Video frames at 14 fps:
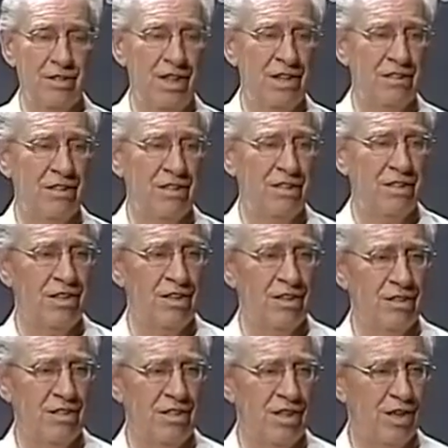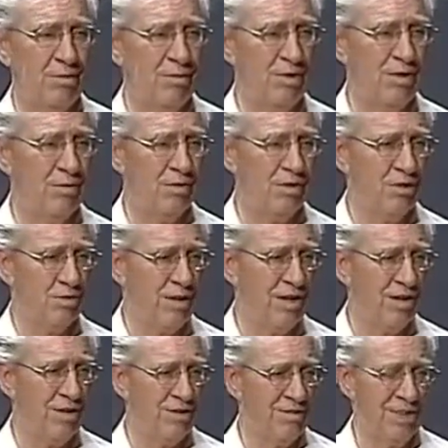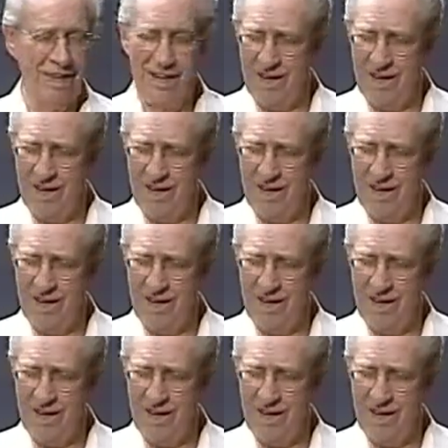doubt on the earth, how many were spared?